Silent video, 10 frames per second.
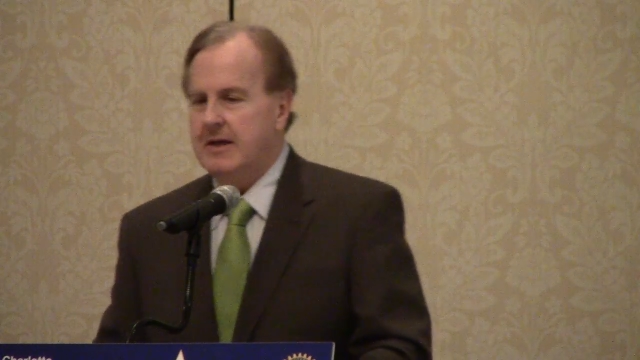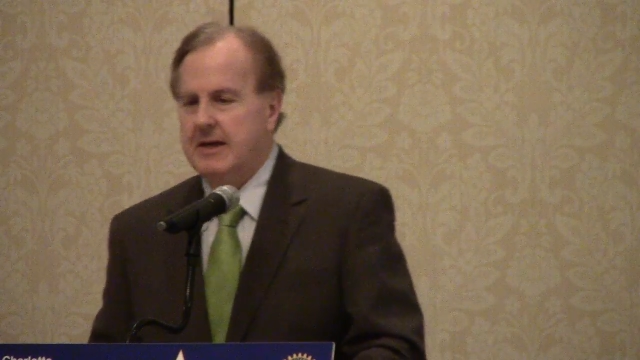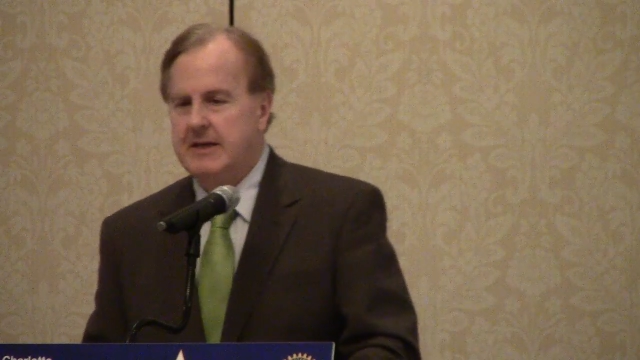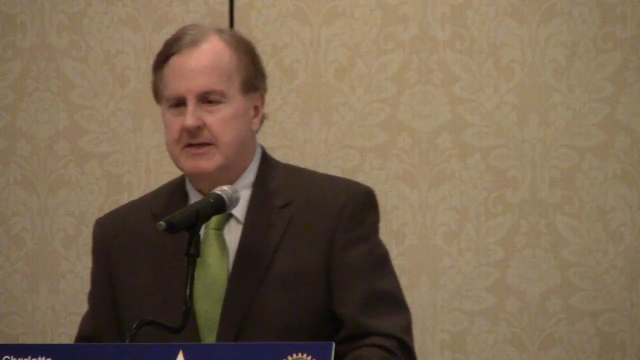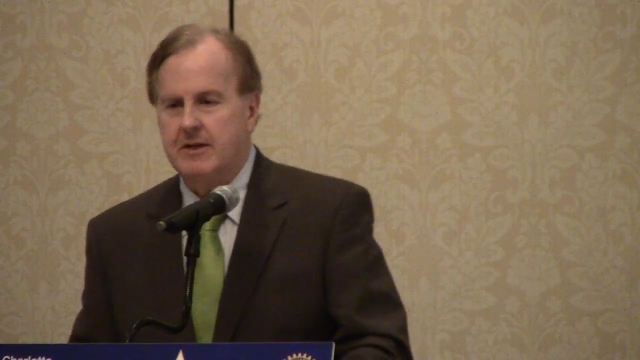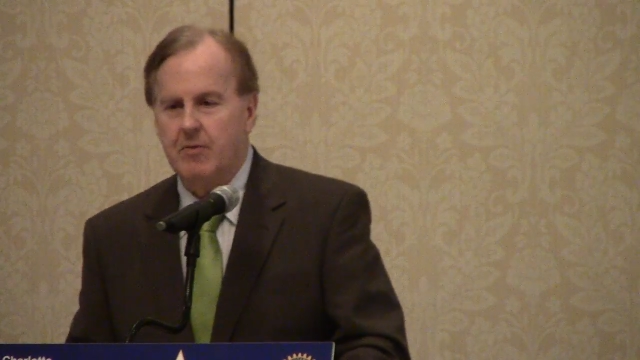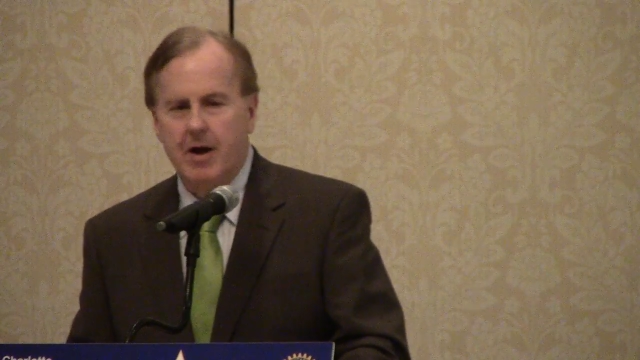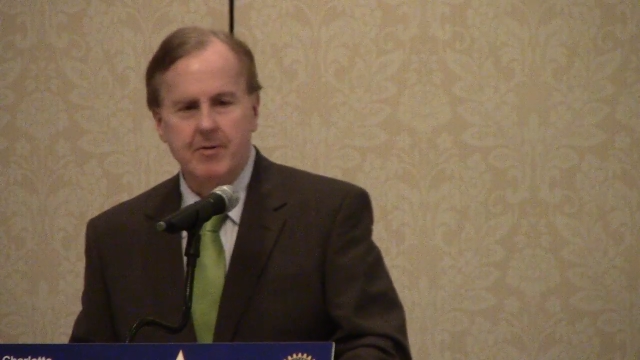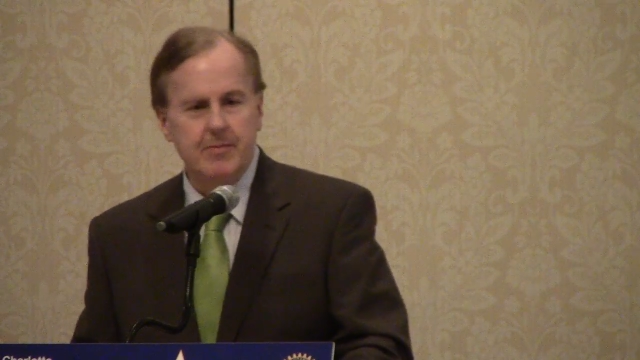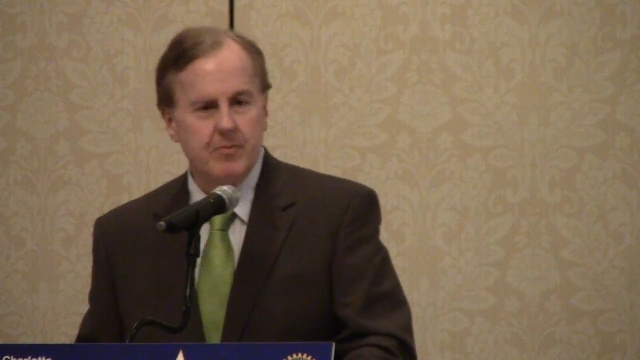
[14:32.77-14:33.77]
he said,
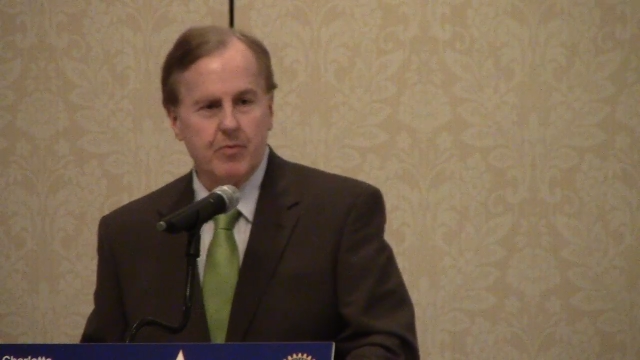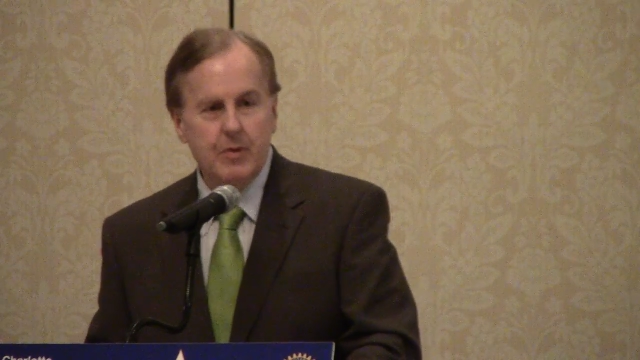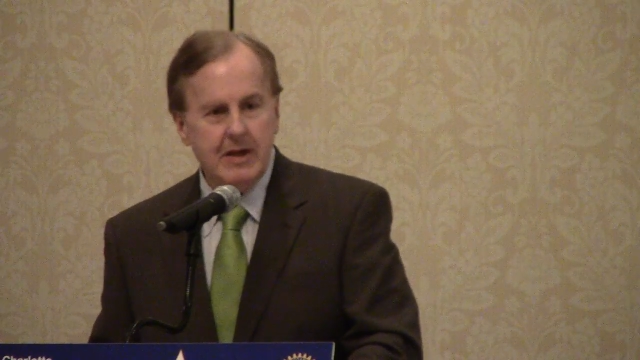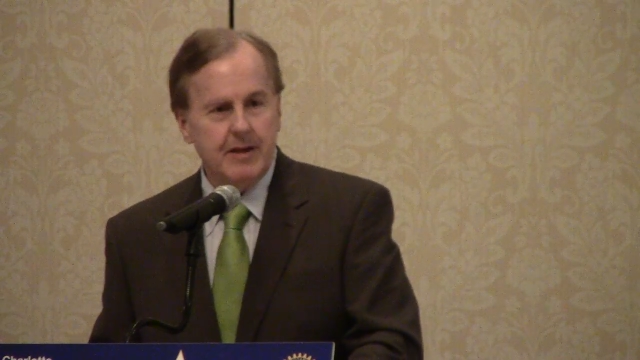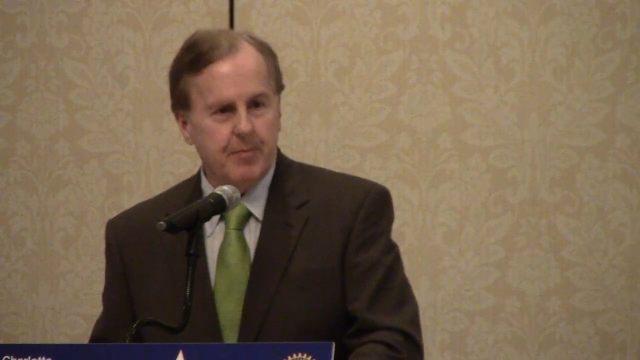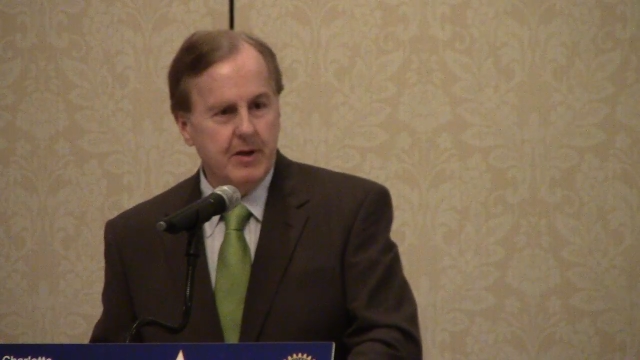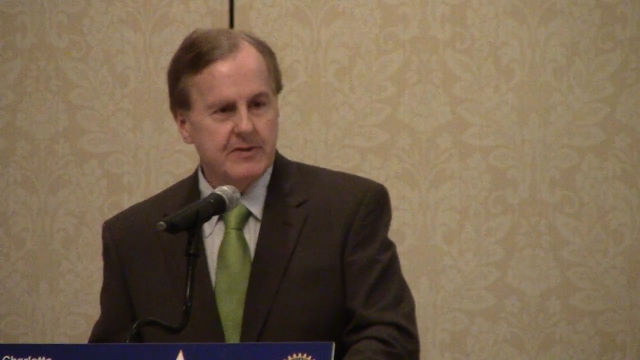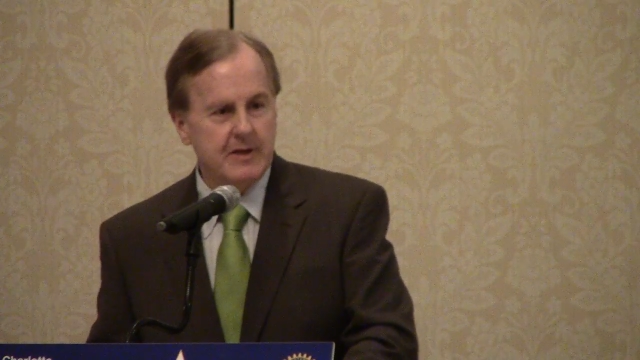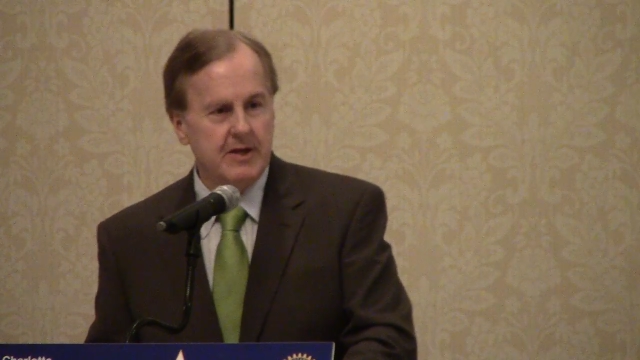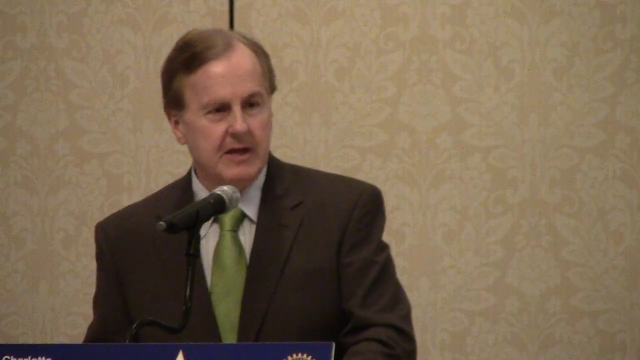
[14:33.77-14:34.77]
Robert, really
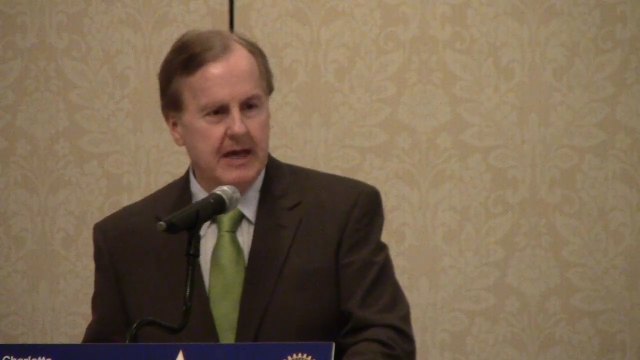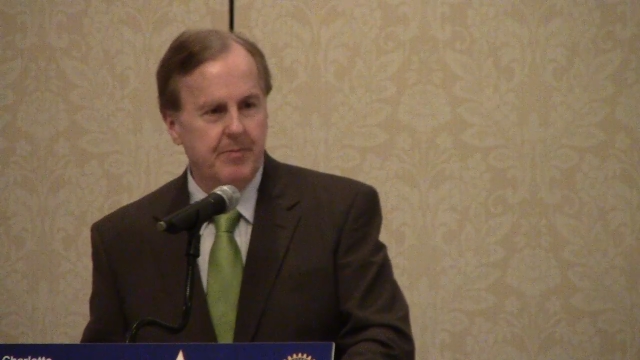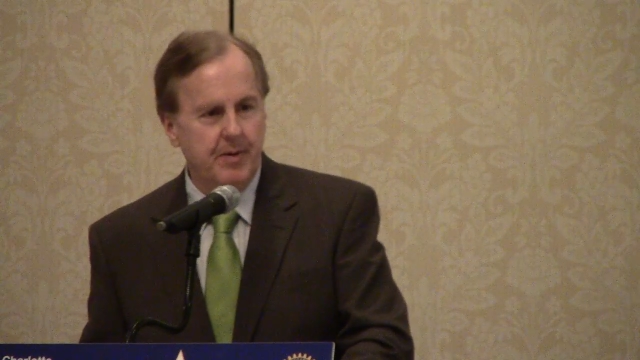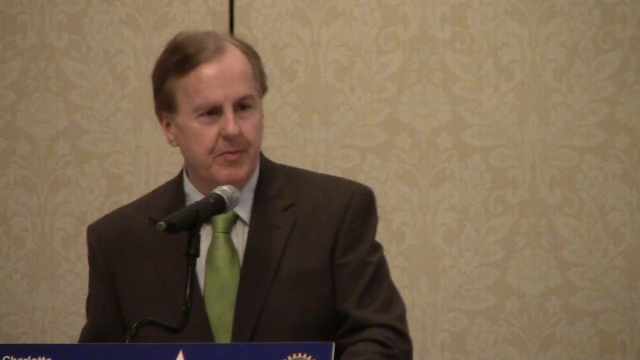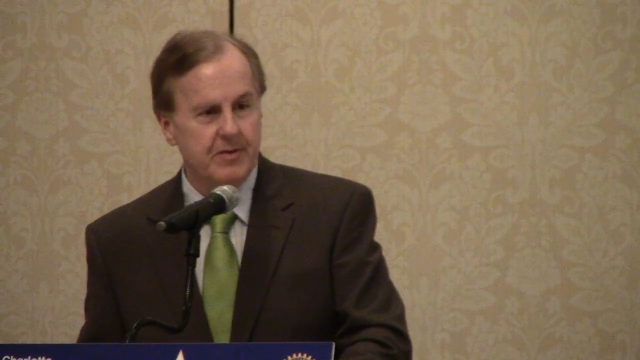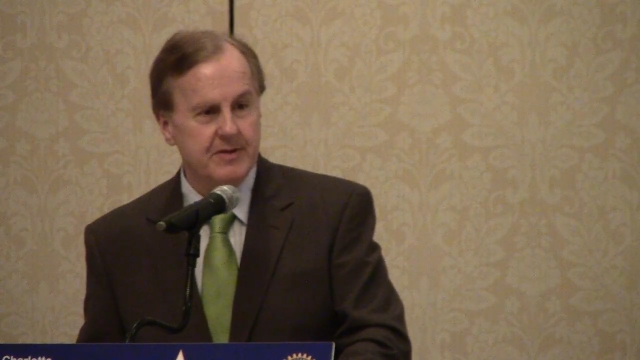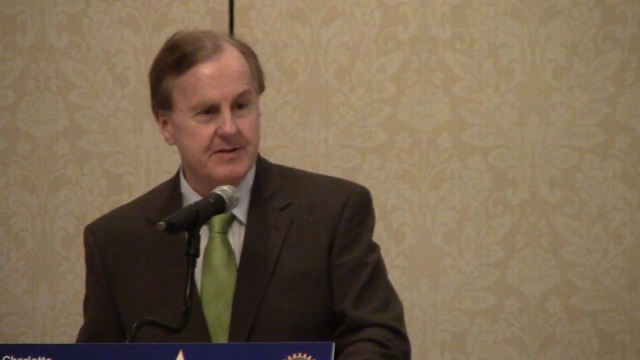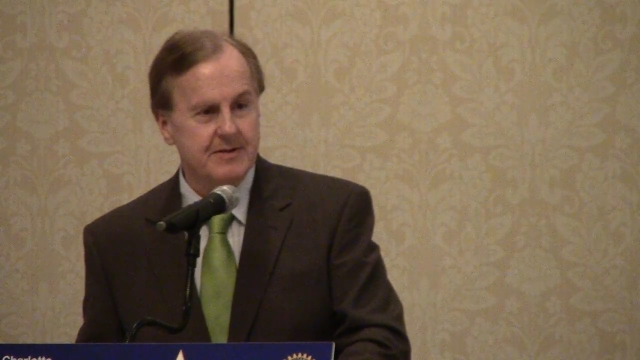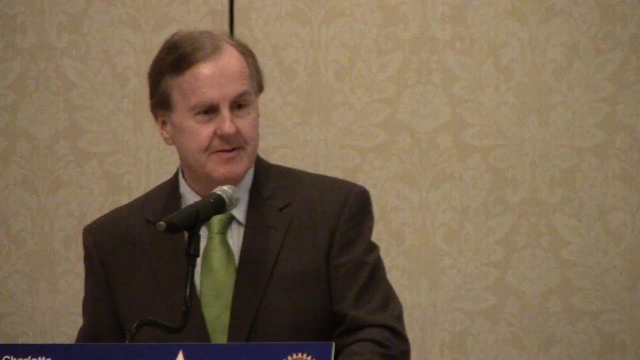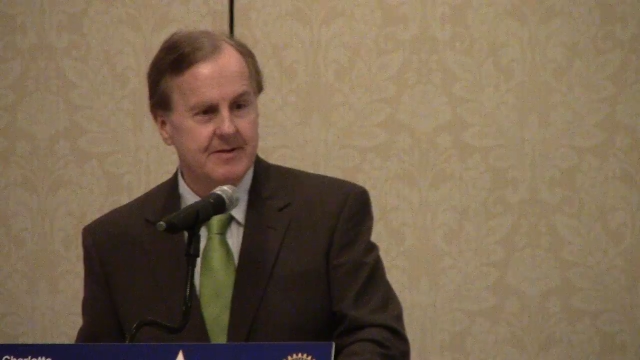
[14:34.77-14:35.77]
impressed how you kept up with us.